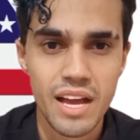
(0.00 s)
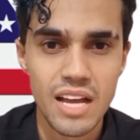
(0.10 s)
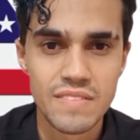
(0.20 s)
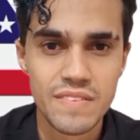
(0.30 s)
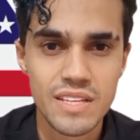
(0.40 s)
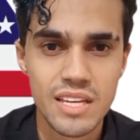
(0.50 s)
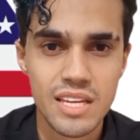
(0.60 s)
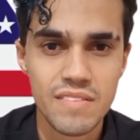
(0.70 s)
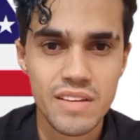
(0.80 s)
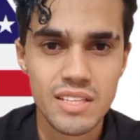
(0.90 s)
I think
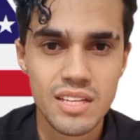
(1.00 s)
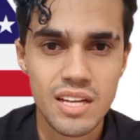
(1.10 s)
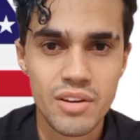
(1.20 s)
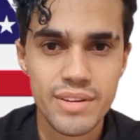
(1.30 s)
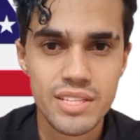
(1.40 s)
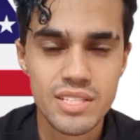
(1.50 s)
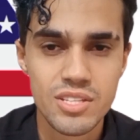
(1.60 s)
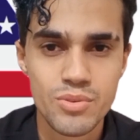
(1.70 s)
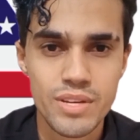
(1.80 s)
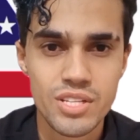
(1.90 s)
given the current
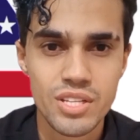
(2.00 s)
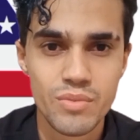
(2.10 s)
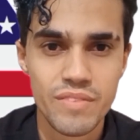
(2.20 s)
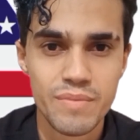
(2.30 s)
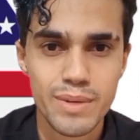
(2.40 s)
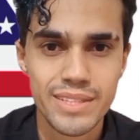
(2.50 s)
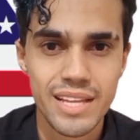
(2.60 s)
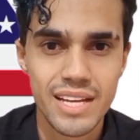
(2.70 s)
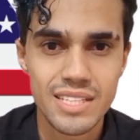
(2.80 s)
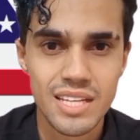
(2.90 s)
situation with Bud
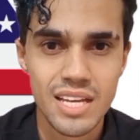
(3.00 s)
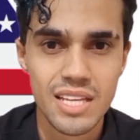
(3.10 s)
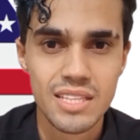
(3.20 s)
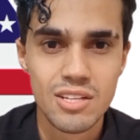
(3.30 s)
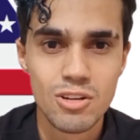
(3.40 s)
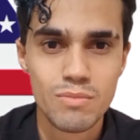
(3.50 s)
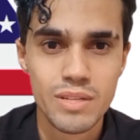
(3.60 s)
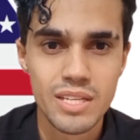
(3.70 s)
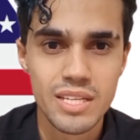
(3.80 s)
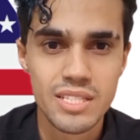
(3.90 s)
Light, the
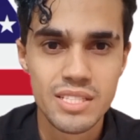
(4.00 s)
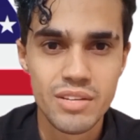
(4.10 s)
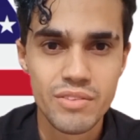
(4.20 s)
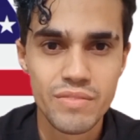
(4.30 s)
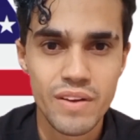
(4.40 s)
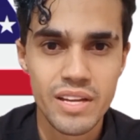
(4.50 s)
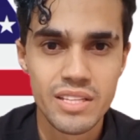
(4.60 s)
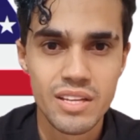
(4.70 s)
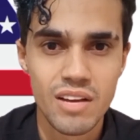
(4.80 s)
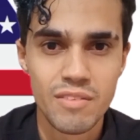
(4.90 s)
company is terrified
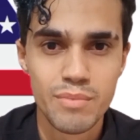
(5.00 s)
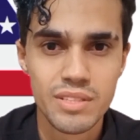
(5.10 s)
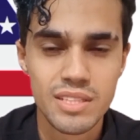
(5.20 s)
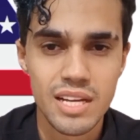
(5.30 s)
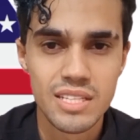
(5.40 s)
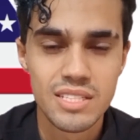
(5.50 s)
of a Bud Light